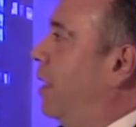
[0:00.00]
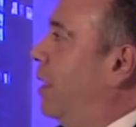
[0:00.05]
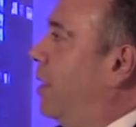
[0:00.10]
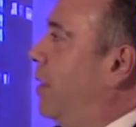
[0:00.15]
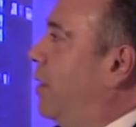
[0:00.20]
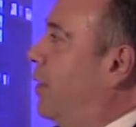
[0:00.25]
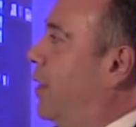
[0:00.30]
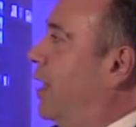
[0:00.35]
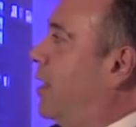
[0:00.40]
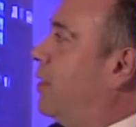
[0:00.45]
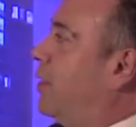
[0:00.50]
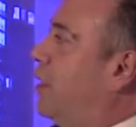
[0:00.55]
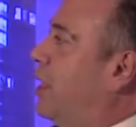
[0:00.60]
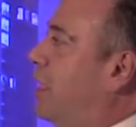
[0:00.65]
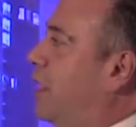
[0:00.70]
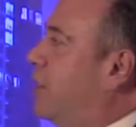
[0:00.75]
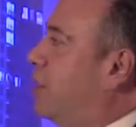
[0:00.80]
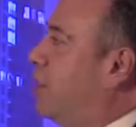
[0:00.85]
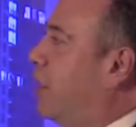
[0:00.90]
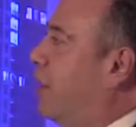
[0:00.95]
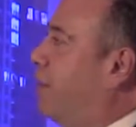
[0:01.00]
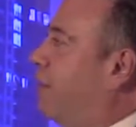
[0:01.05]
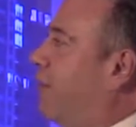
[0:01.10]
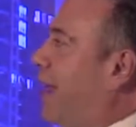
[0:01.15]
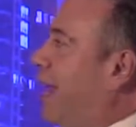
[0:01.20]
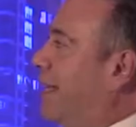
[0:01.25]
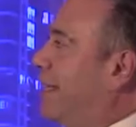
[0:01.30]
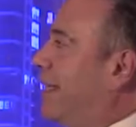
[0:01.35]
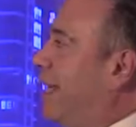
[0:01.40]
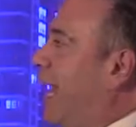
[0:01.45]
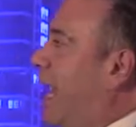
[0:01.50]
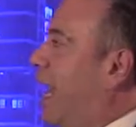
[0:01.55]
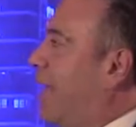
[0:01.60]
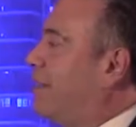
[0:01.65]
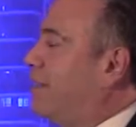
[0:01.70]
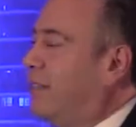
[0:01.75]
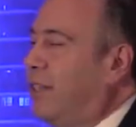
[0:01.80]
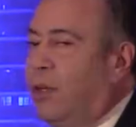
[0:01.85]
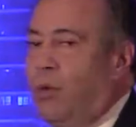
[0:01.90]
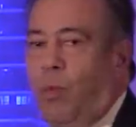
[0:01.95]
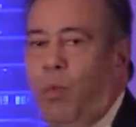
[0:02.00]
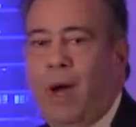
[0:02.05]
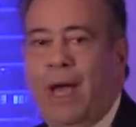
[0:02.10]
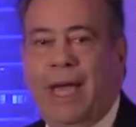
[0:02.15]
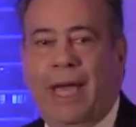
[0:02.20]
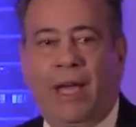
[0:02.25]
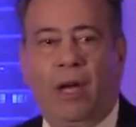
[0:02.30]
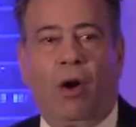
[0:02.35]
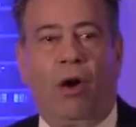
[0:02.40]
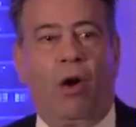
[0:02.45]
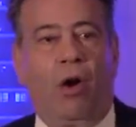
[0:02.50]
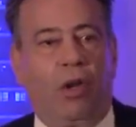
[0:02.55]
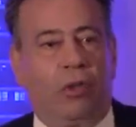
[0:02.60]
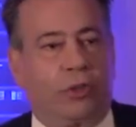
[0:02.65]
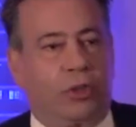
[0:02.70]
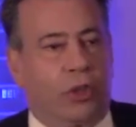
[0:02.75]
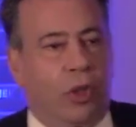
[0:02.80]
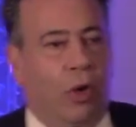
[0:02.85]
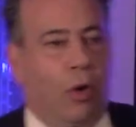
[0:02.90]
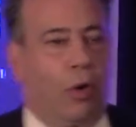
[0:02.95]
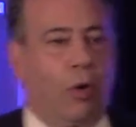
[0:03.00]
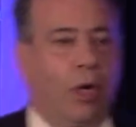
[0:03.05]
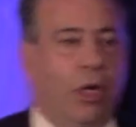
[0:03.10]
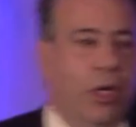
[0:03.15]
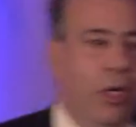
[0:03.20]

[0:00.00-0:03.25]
This is a fantastic way also